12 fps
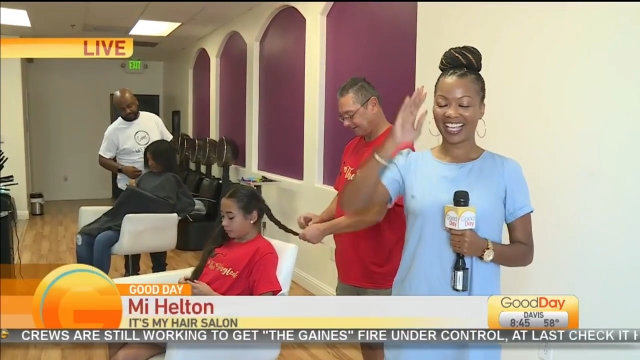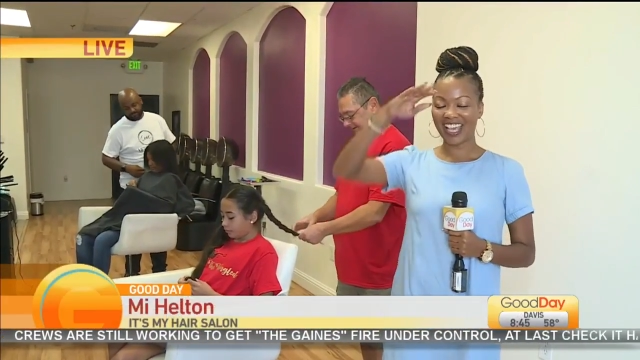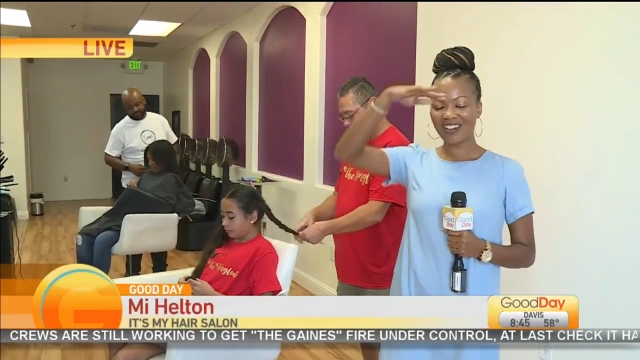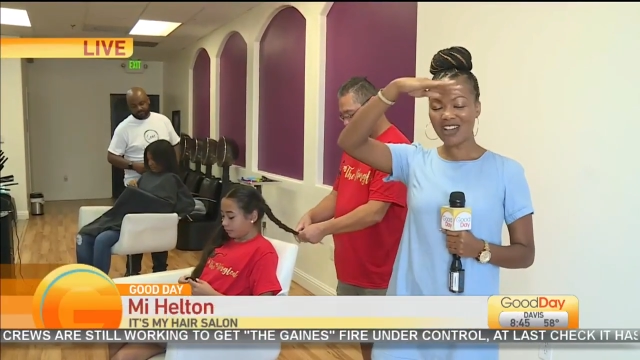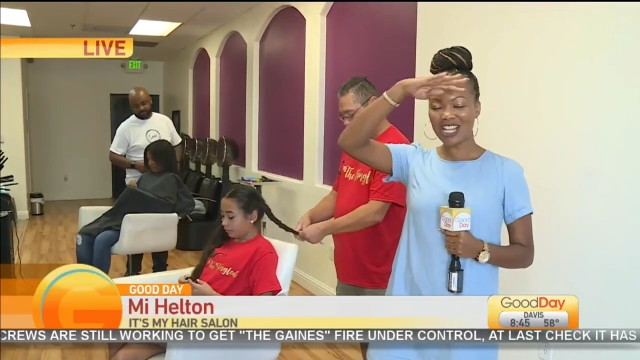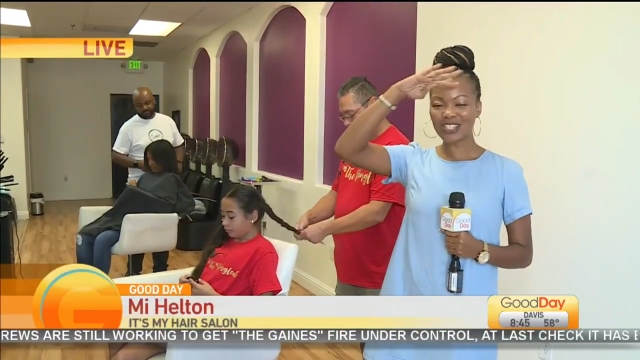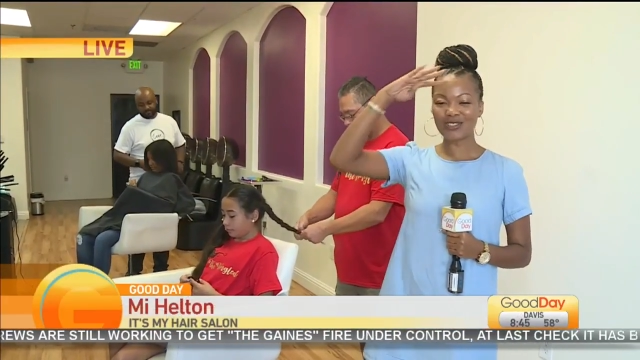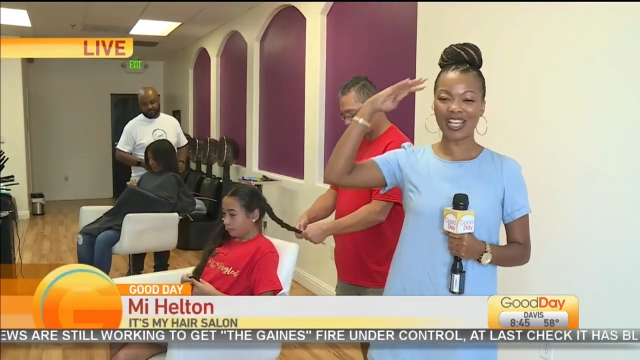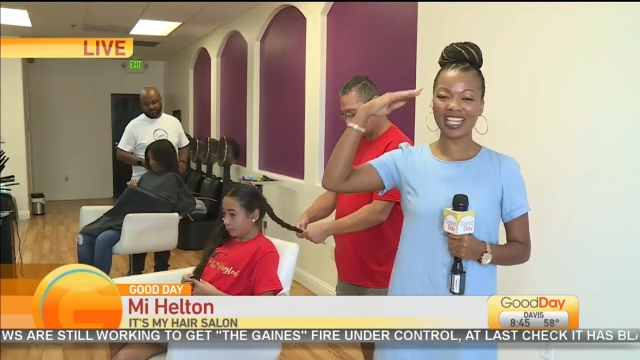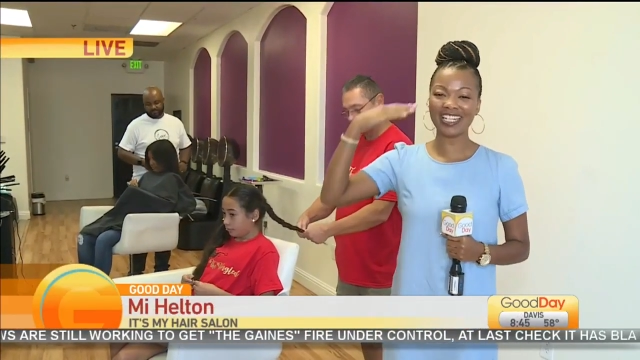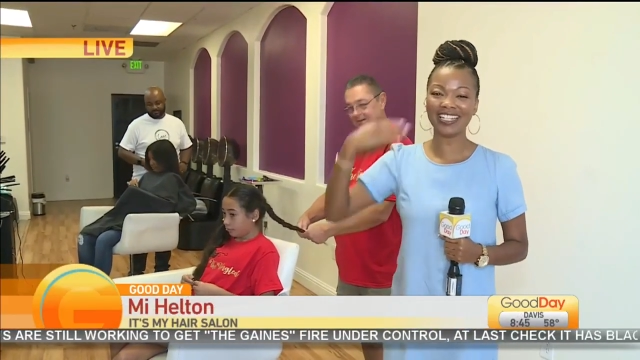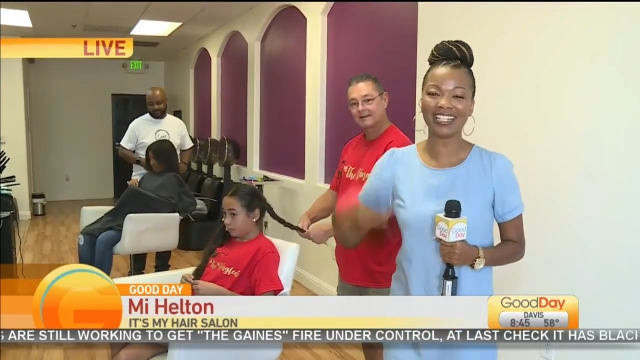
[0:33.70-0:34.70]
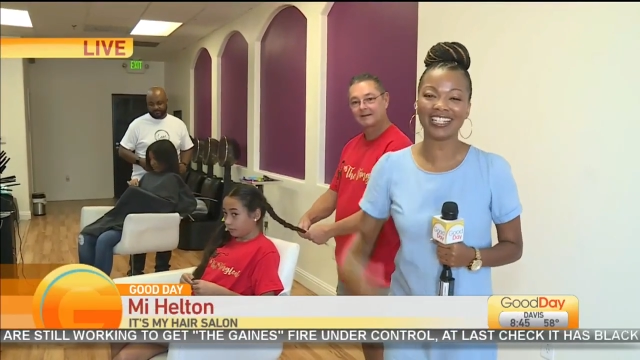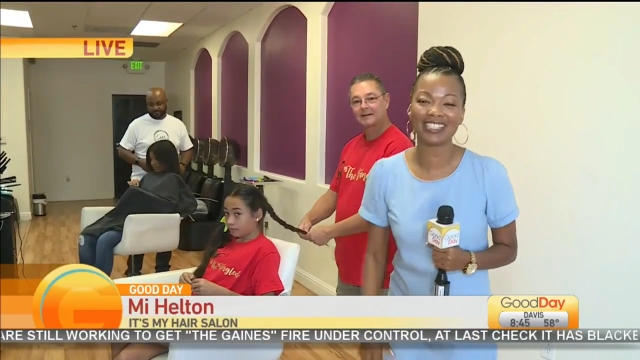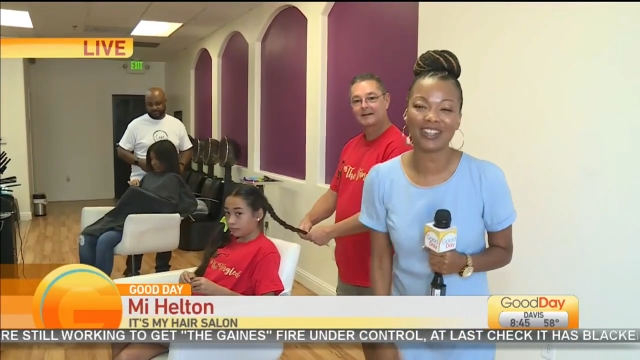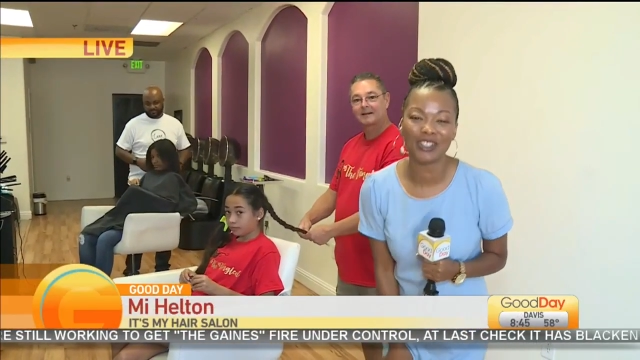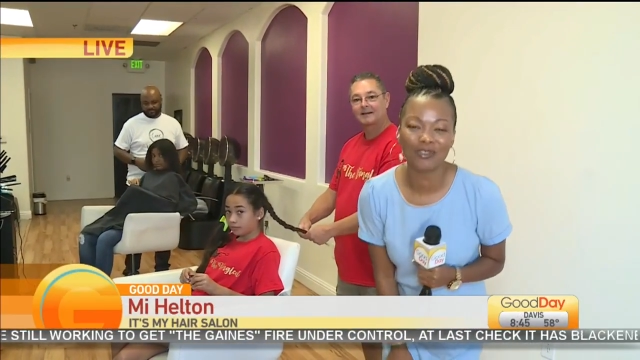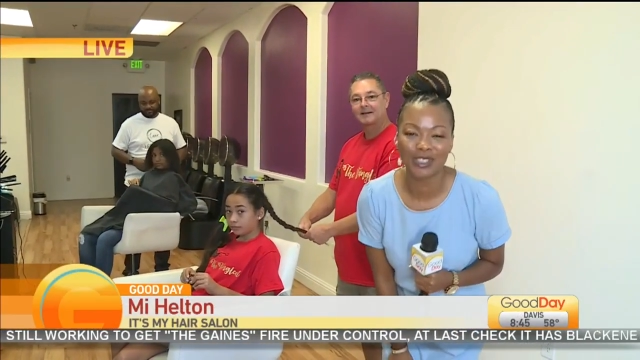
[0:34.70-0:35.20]
Speaker 1: Am I sweating? Is
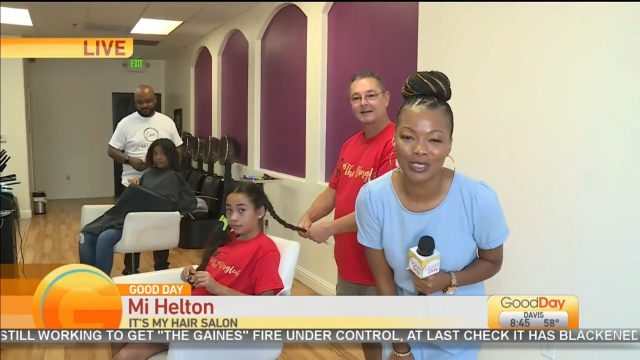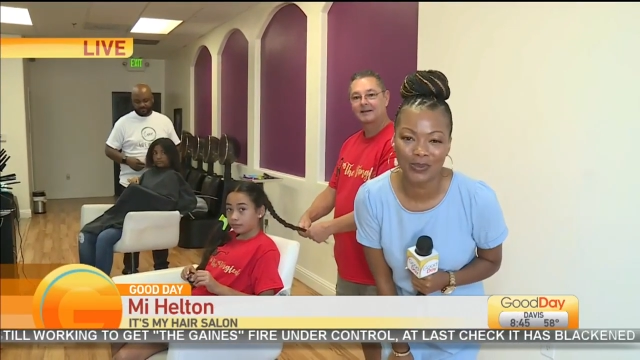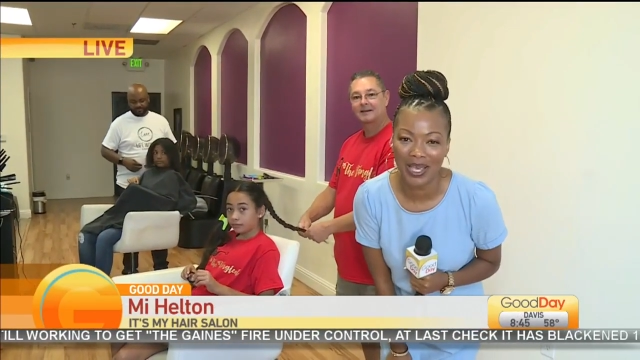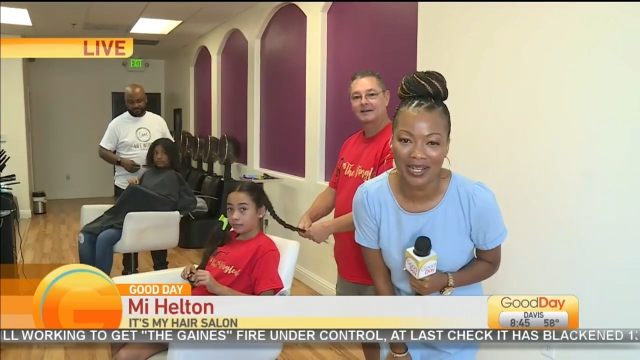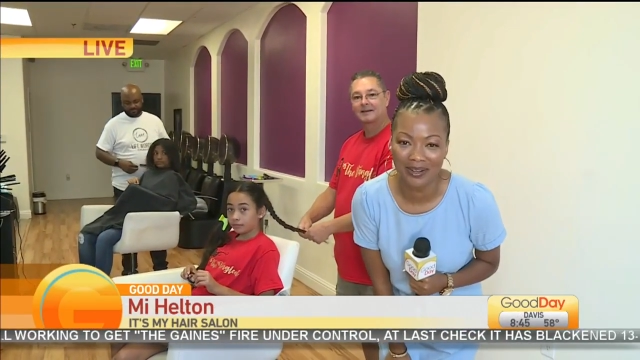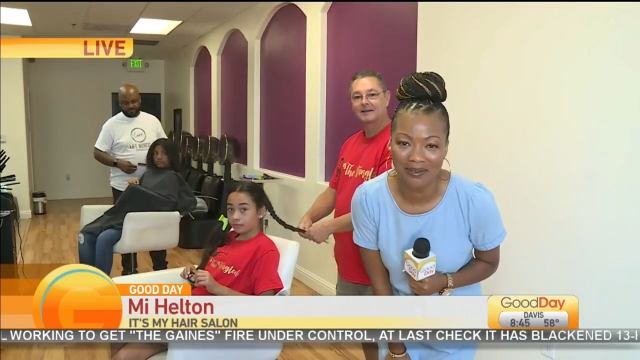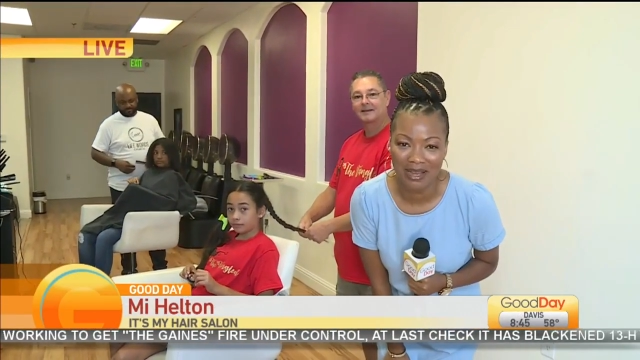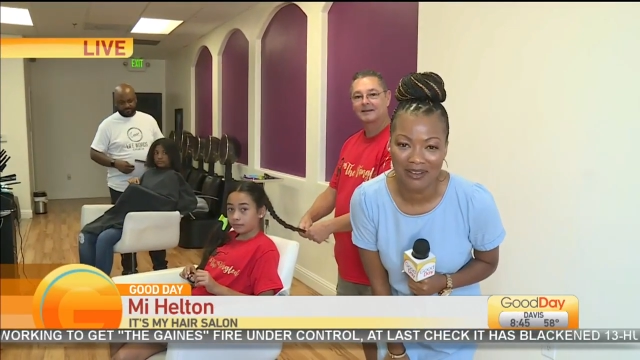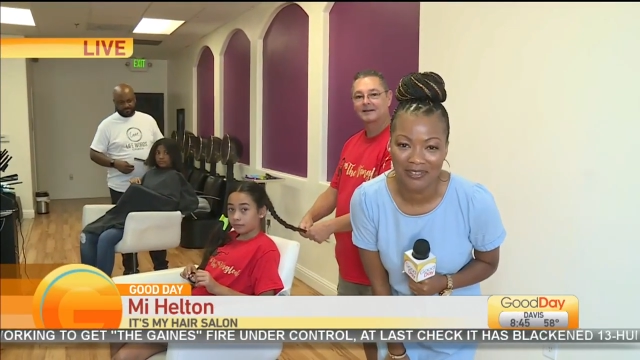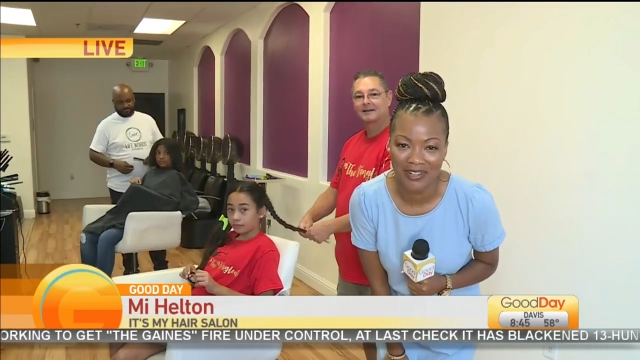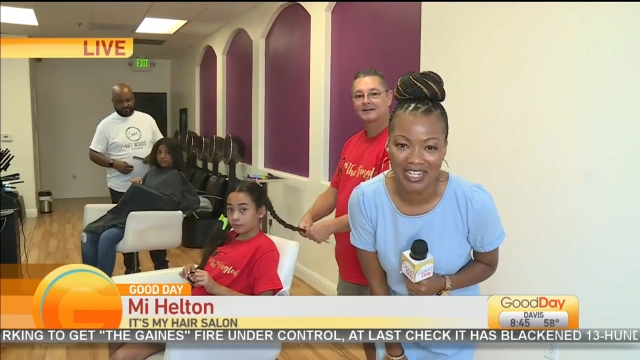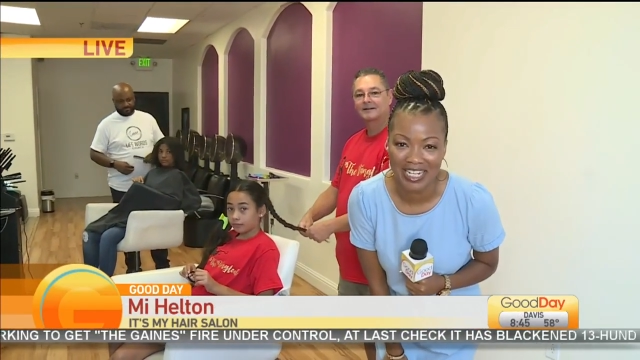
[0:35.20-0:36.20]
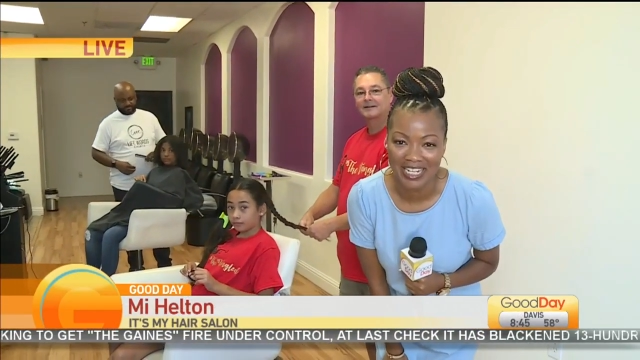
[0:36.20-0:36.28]
there sweat on my forehead,